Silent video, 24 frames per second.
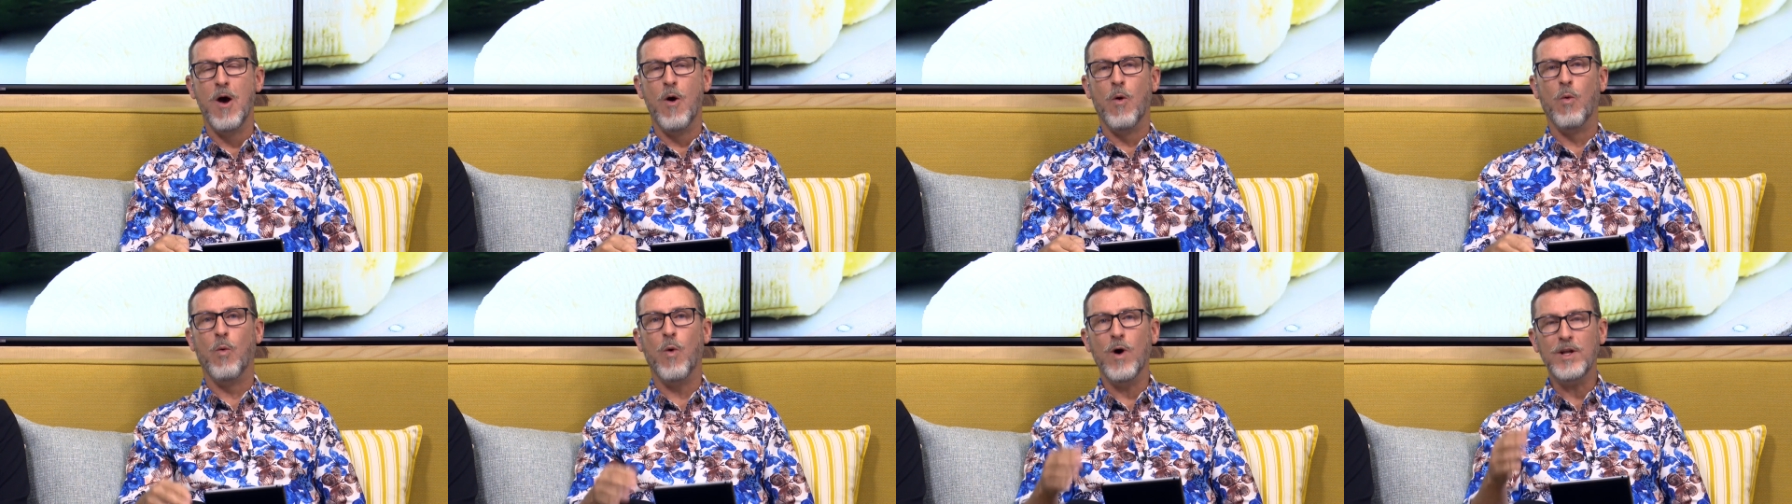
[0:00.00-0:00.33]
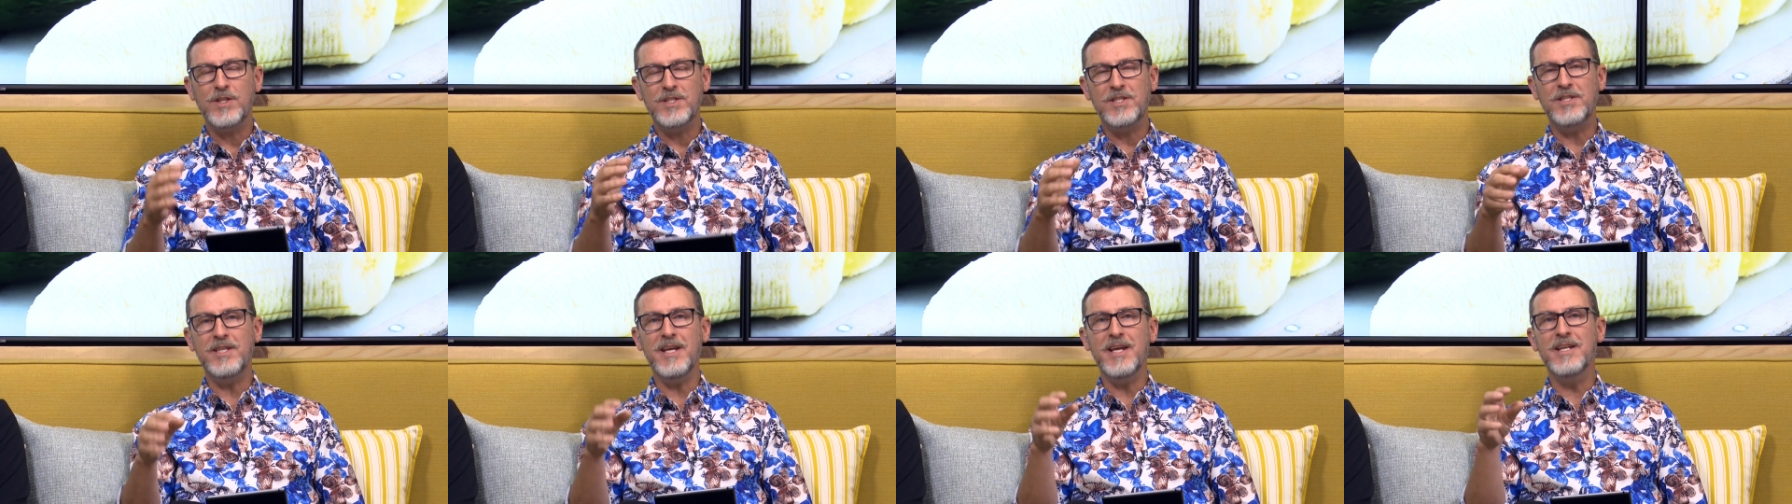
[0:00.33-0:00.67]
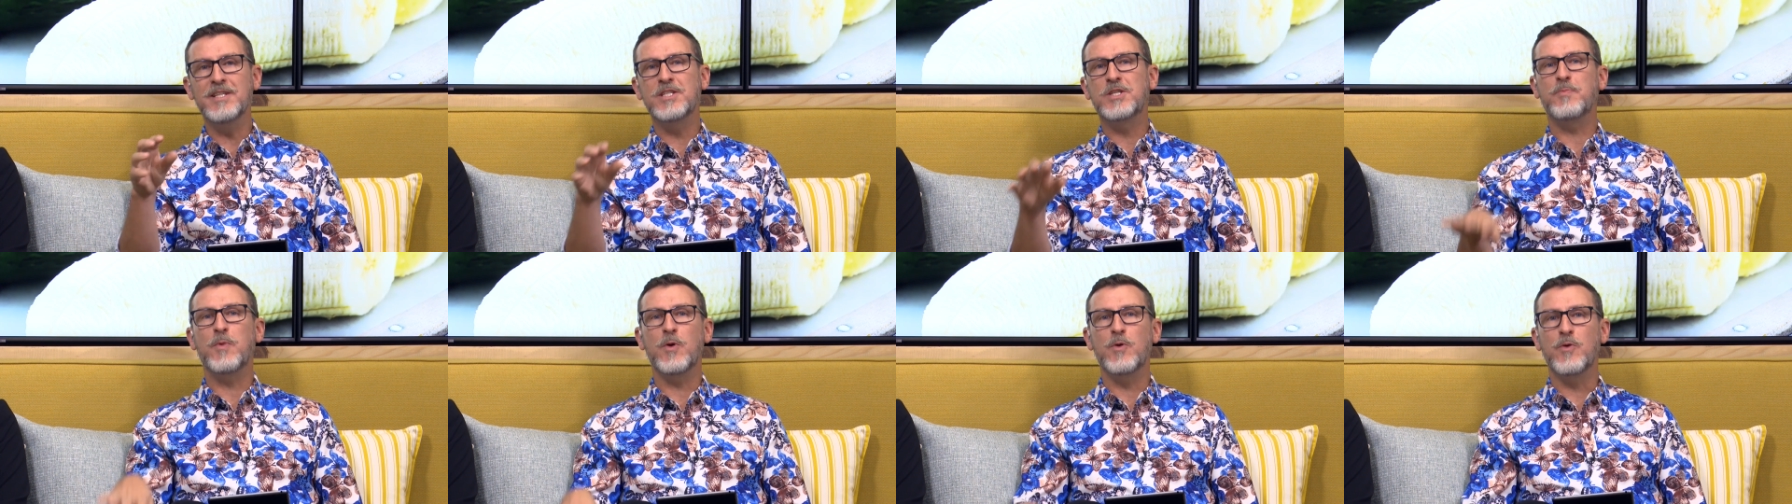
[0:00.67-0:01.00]
what's the
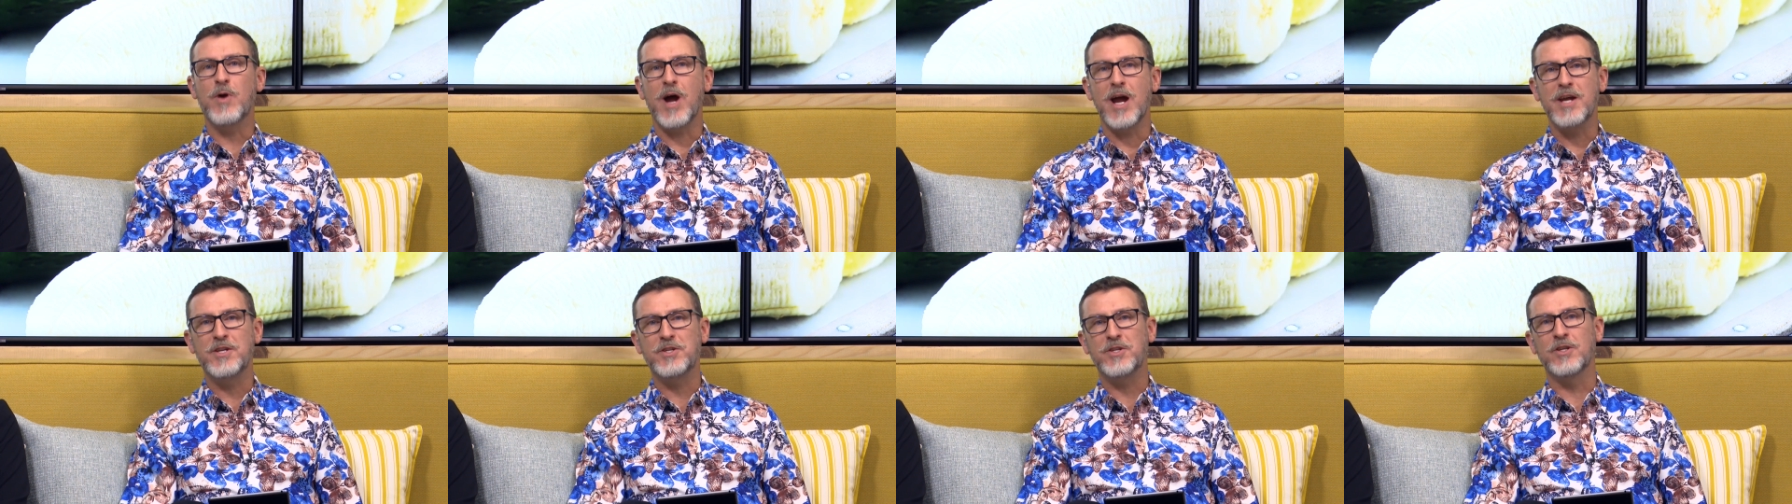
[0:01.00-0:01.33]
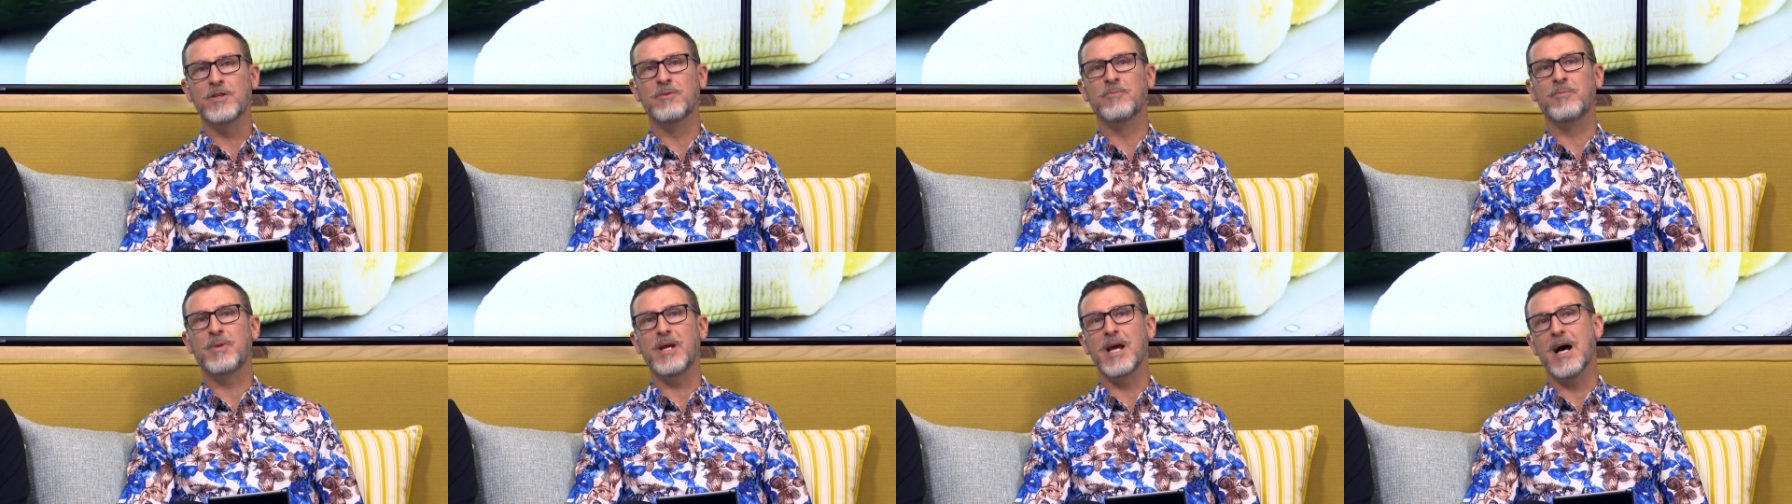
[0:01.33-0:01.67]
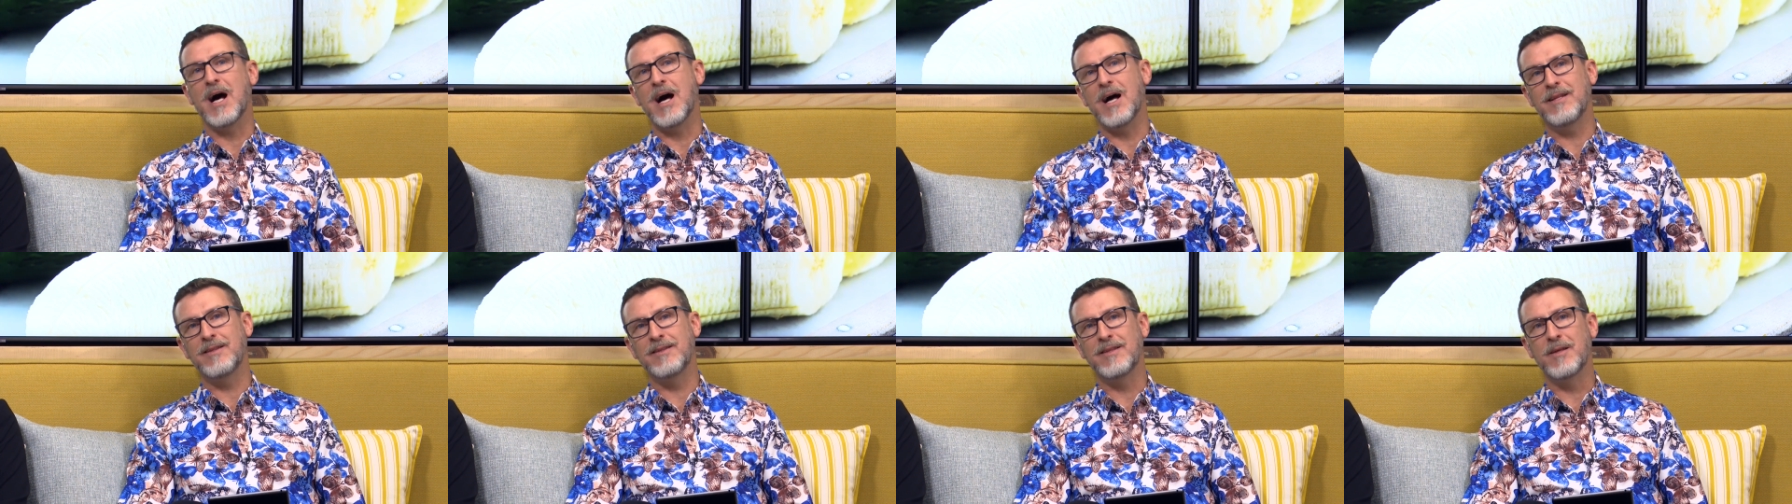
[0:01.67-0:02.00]
inspiration
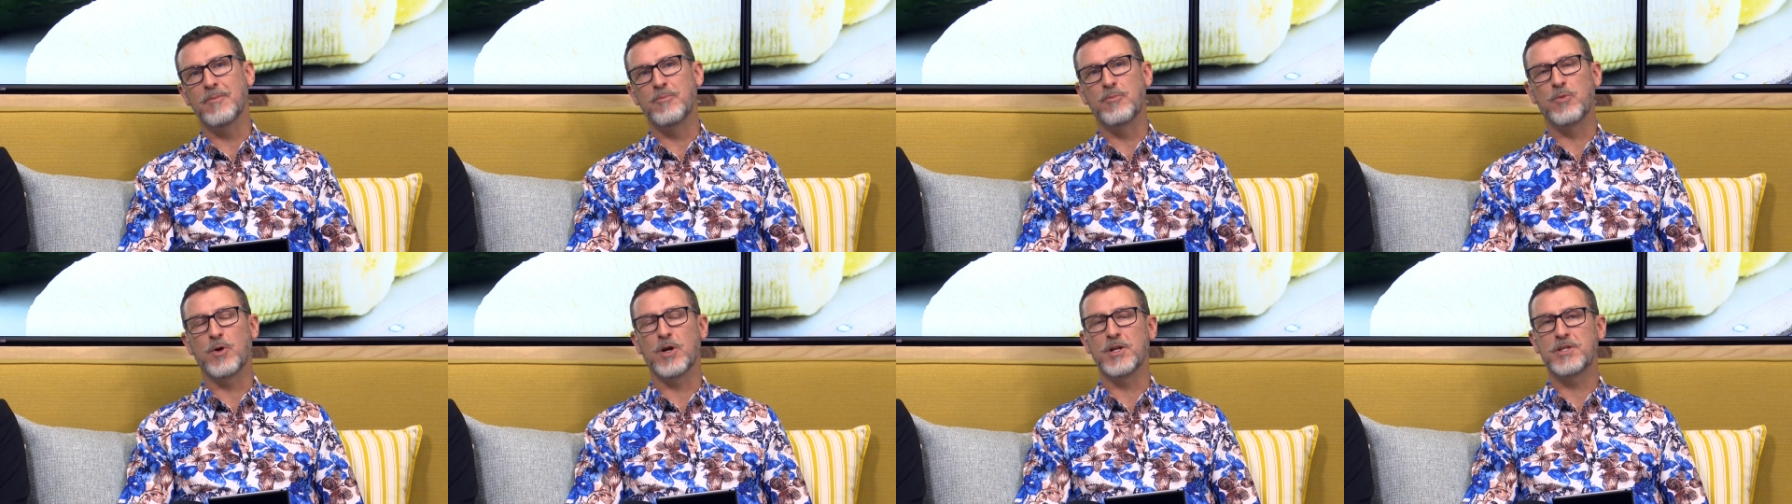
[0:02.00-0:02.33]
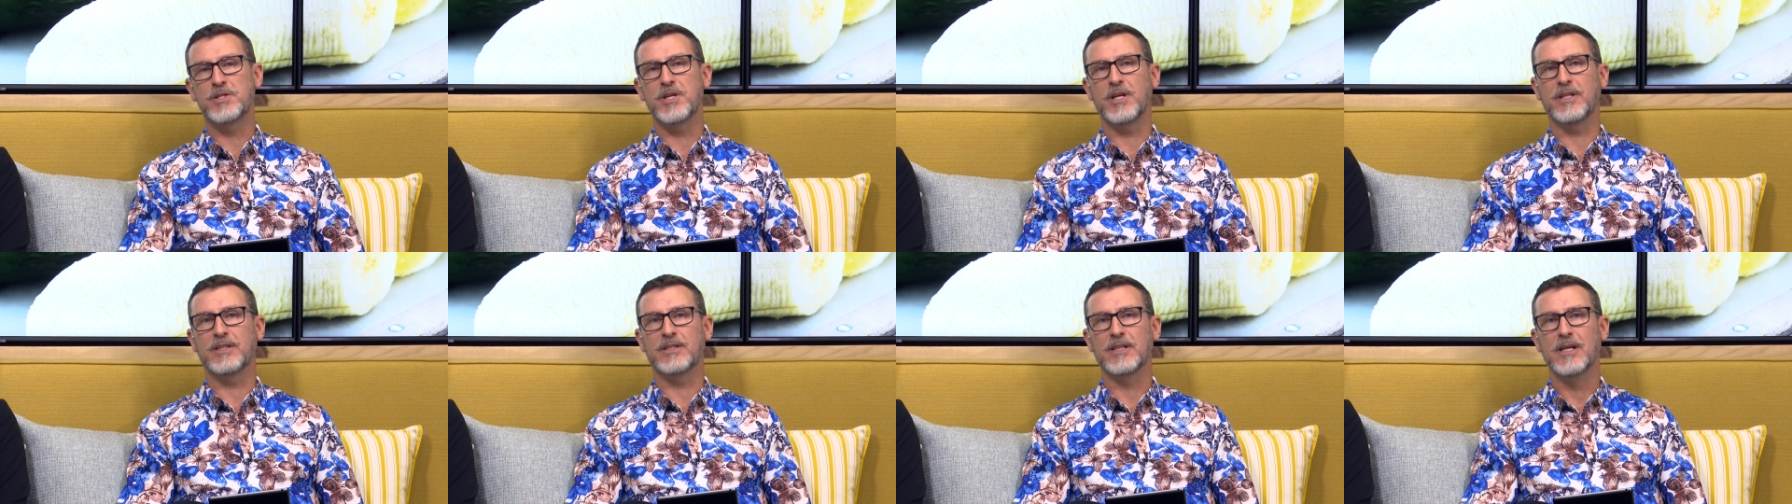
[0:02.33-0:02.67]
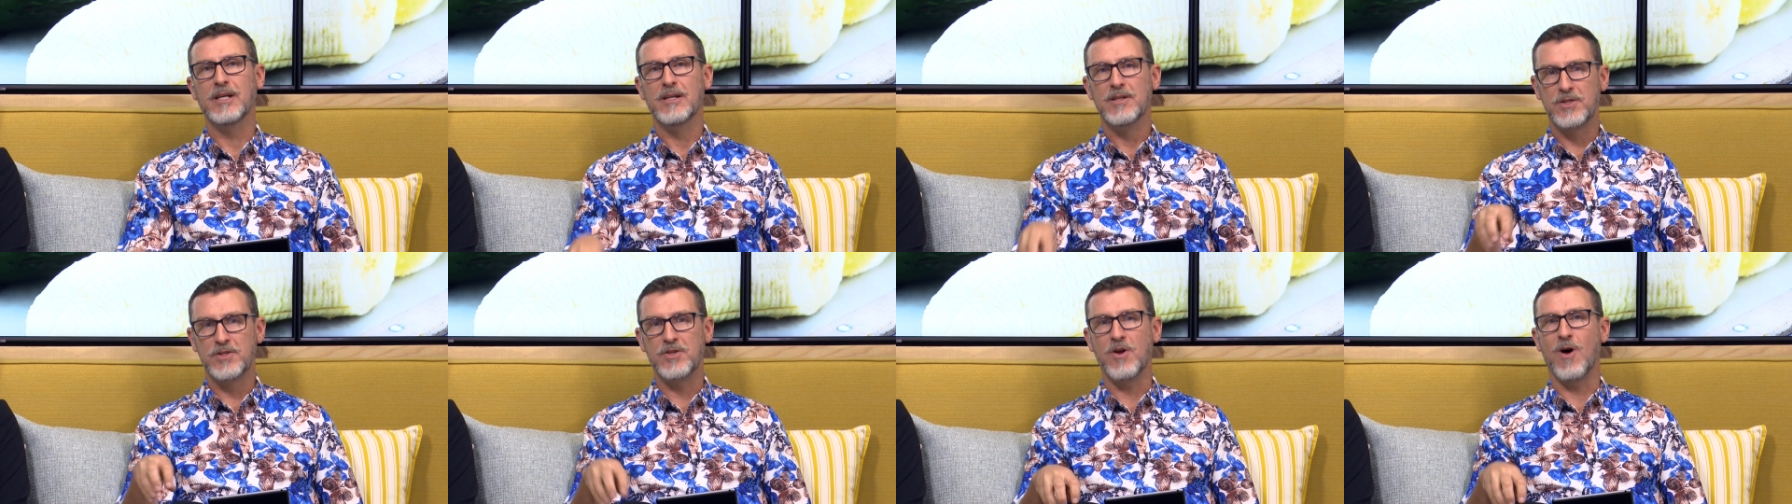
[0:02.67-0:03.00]
behind the project
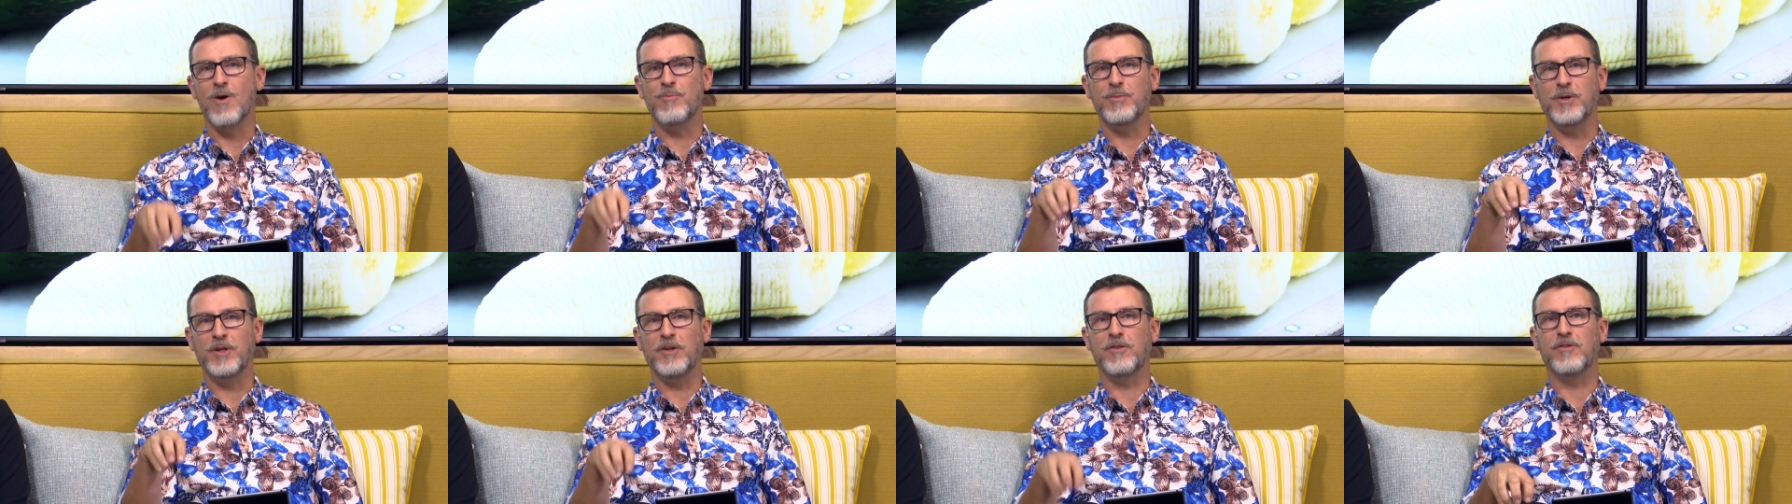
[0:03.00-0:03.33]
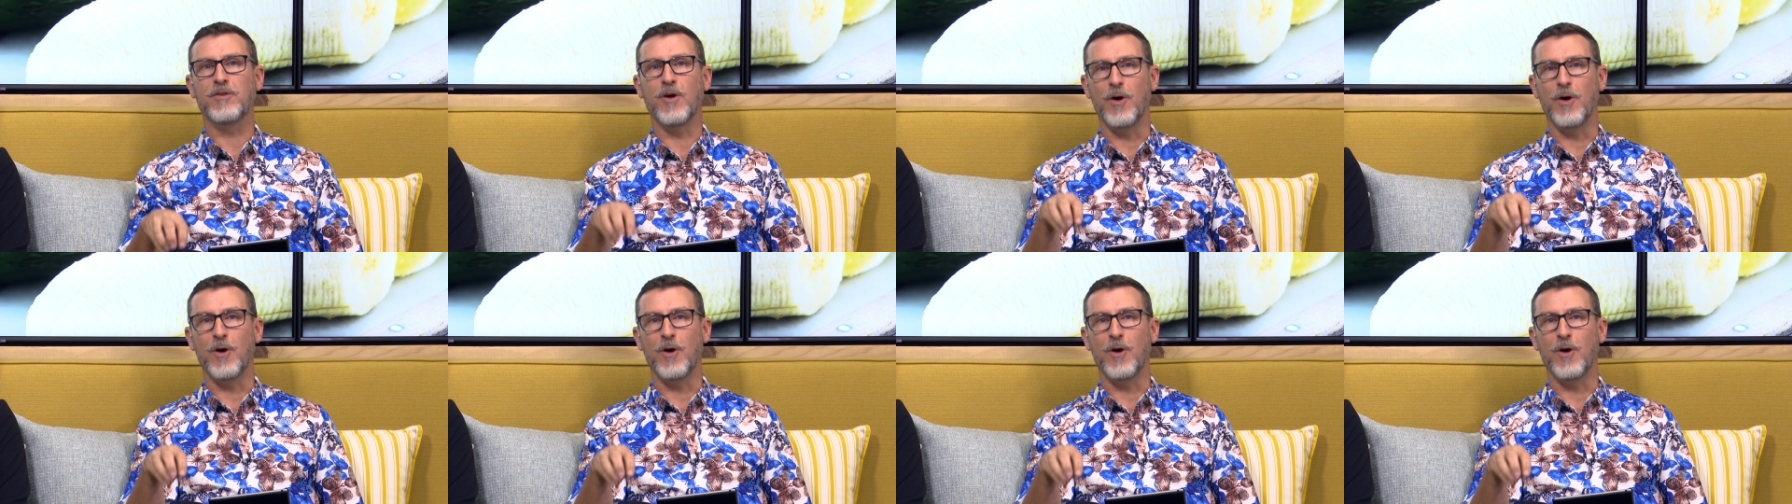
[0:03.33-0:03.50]
Thon?